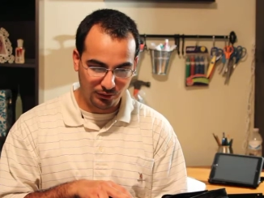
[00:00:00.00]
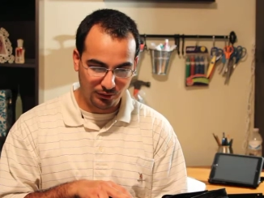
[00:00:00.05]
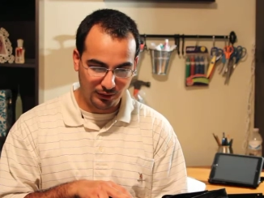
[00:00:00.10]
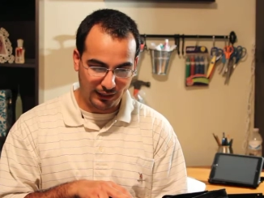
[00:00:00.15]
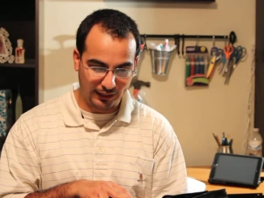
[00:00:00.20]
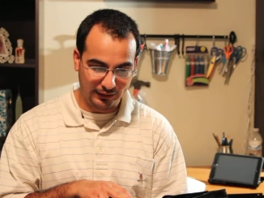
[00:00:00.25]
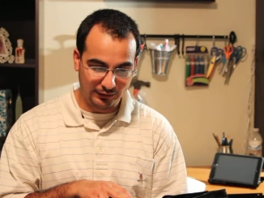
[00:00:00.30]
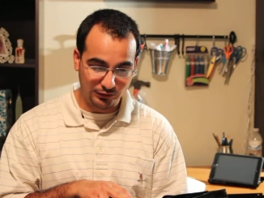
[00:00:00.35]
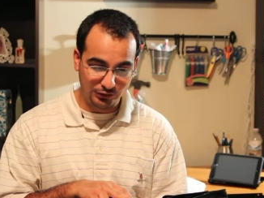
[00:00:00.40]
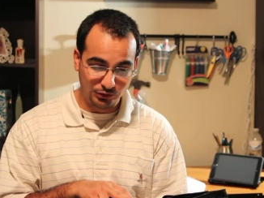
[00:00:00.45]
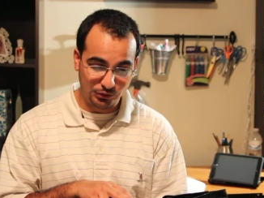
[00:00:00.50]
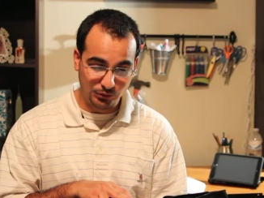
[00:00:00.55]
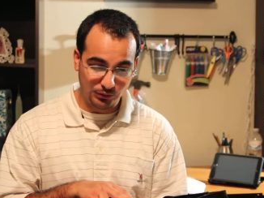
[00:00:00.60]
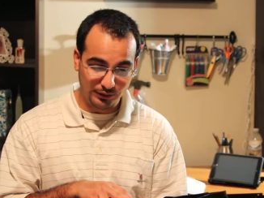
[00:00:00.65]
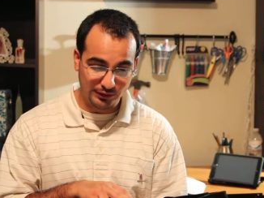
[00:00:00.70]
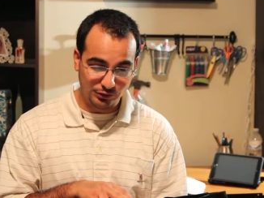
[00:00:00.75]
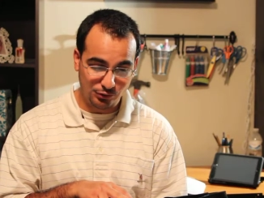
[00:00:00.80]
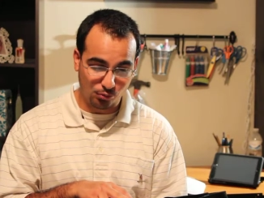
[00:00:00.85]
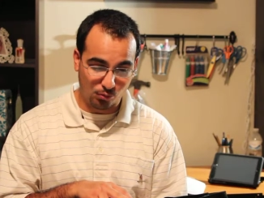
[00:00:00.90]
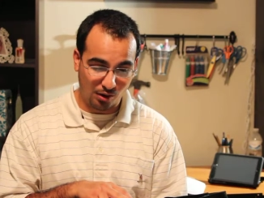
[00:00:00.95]
and to
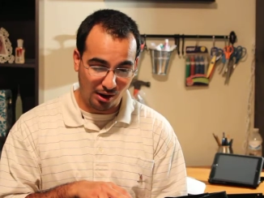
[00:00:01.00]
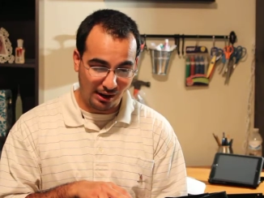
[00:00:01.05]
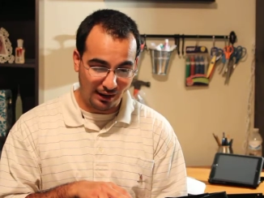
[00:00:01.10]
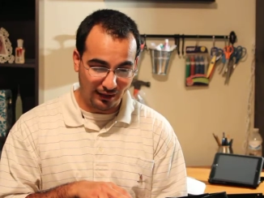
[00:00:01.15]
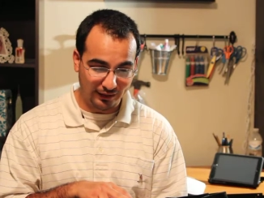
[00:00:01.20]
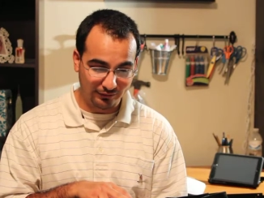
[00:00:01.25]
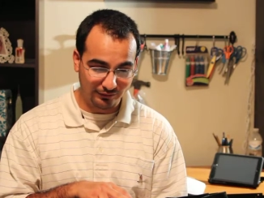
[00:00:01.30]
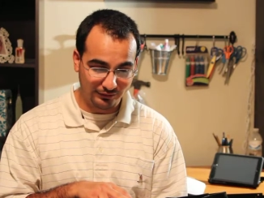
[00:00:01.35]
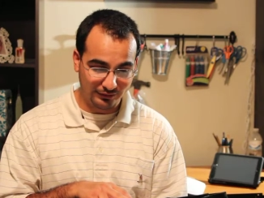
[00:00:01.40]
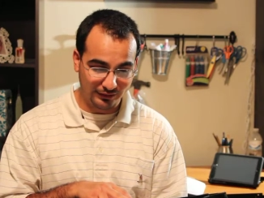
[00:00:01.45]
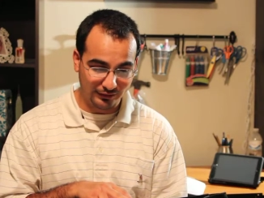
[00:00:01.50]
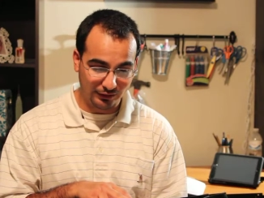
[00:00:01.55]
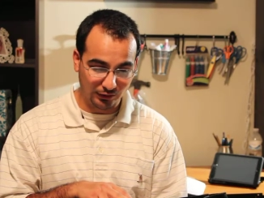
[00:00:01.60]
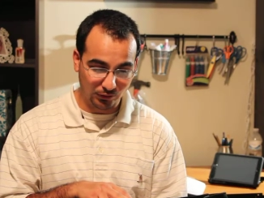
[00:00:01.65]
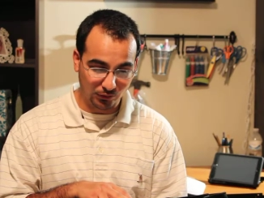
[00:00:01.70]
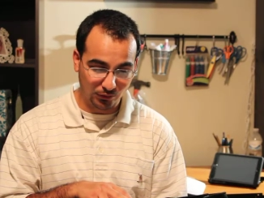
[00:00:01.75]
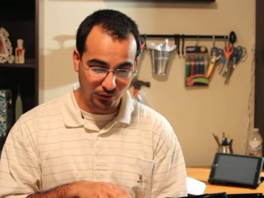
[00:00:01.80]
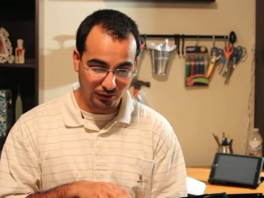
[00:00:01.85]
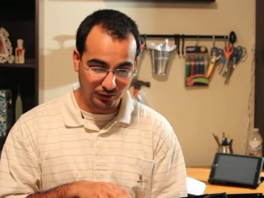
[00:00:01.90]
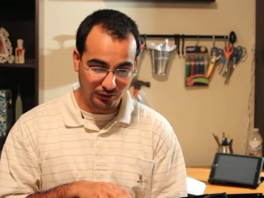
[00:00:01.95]
his wife did the
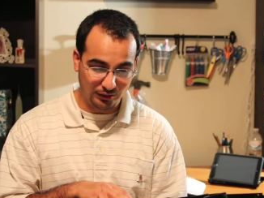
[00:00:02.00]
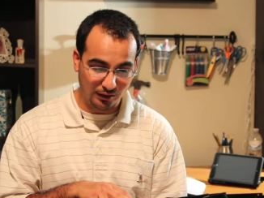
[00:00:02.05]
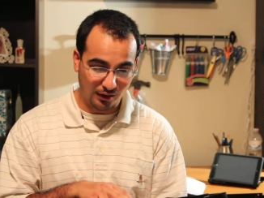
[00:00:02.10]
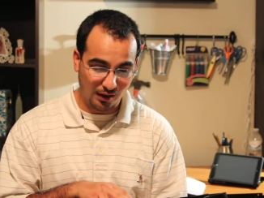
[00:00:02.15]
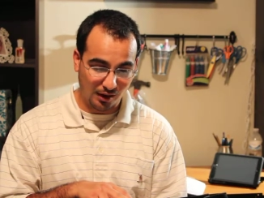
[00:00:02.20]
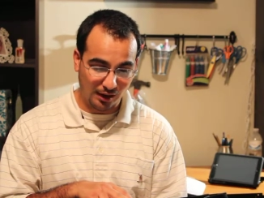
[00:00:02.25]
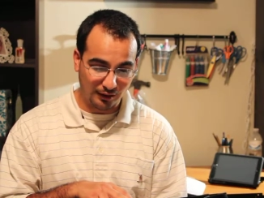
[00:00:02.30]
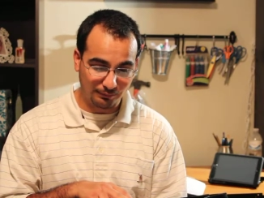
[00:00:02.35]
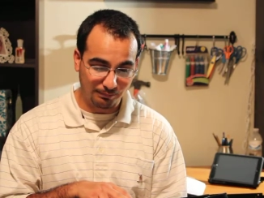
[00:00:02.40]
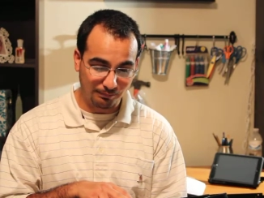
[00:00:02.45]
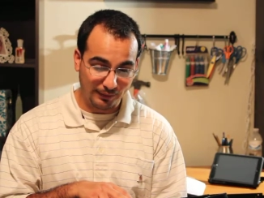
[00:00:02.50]
Lord God